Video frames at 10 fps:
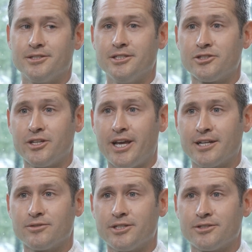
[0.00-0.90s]
Essentially,
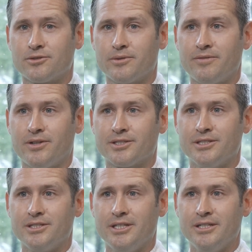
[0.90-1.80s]
gastrointestinal
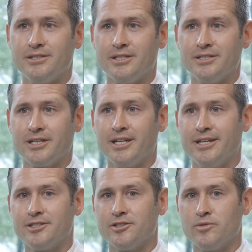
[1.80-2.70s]
reflux disease is a
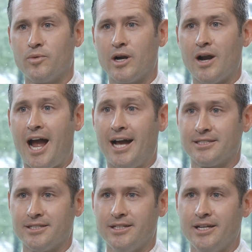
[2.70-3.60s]
condition where
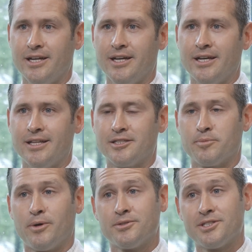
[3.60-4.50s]
acid that's
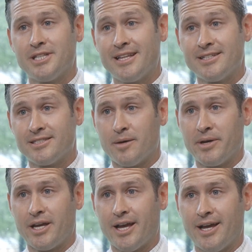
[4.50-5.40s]
supposed to stay in the
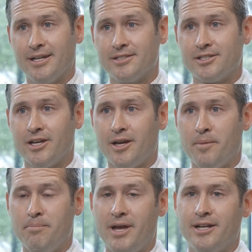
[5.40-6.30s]
stomach has
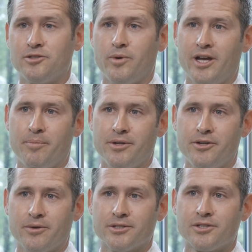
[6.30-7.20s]
made its way up into your